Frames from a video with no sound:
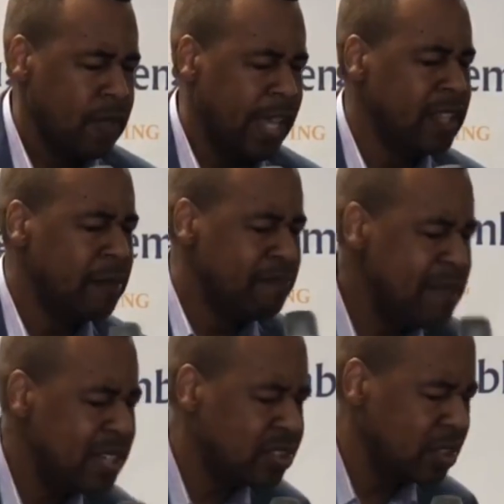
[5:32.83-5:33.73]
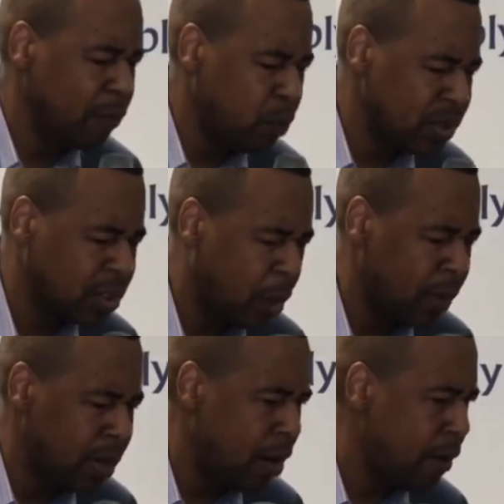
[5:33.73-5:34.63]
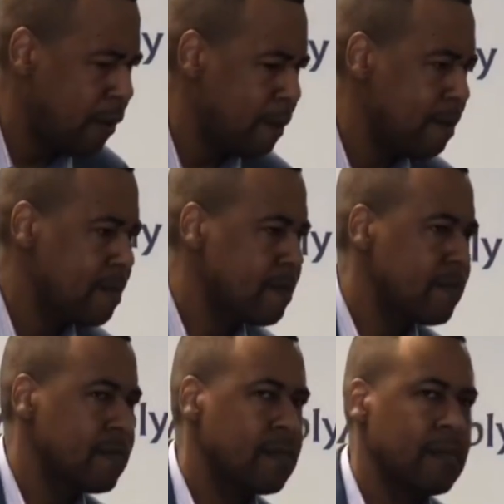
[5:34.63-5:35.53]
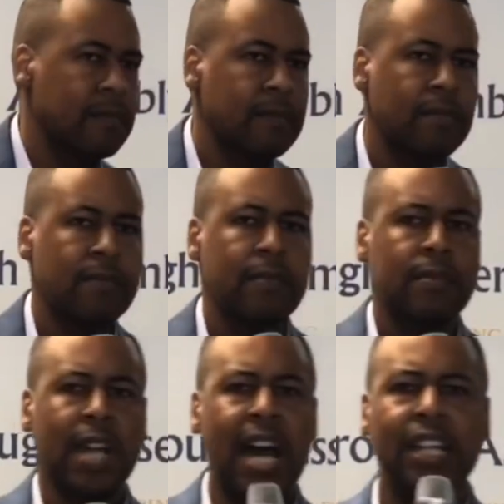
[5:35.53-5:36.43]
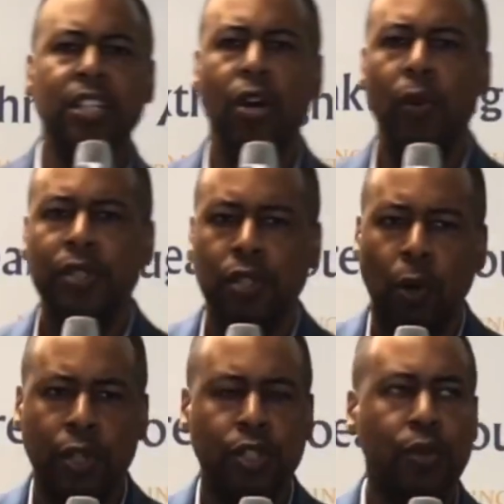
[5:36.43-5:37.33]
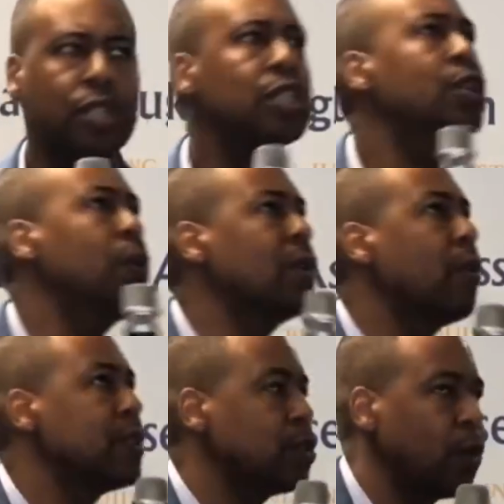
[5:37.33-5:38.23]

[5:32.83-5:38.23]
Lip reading: in the midst of what's going on. I know it's torturous. You know it's